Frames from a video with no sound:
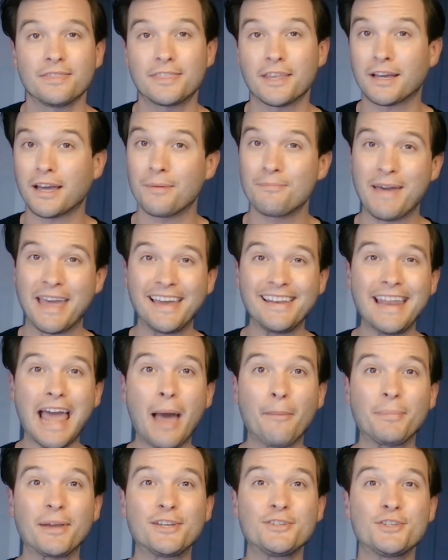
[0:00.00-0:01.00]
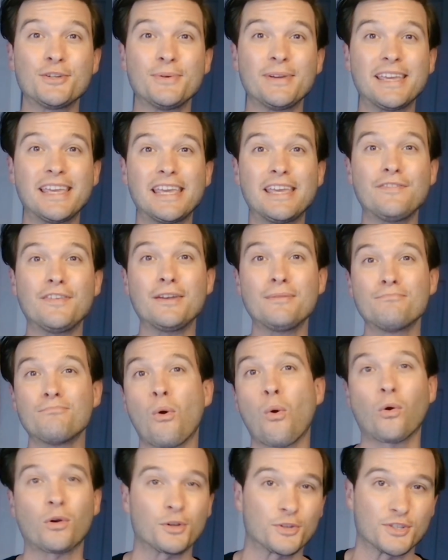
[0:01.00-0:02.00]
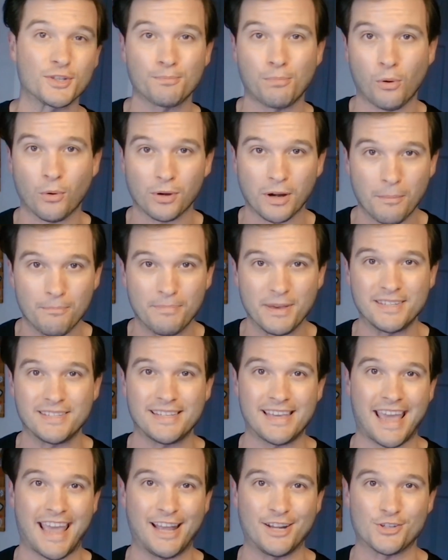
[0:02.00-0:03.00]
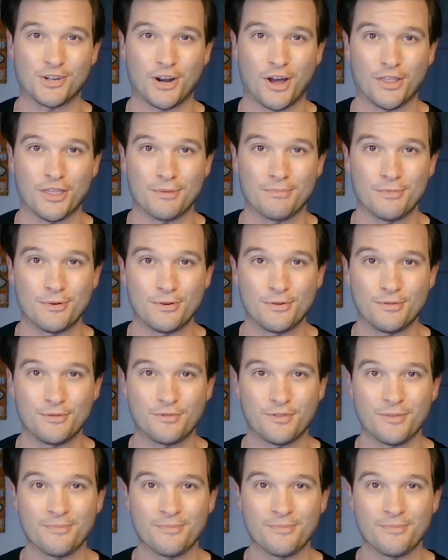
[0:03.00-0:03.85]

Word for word: The Command app can do even more to support a busy agent on the move.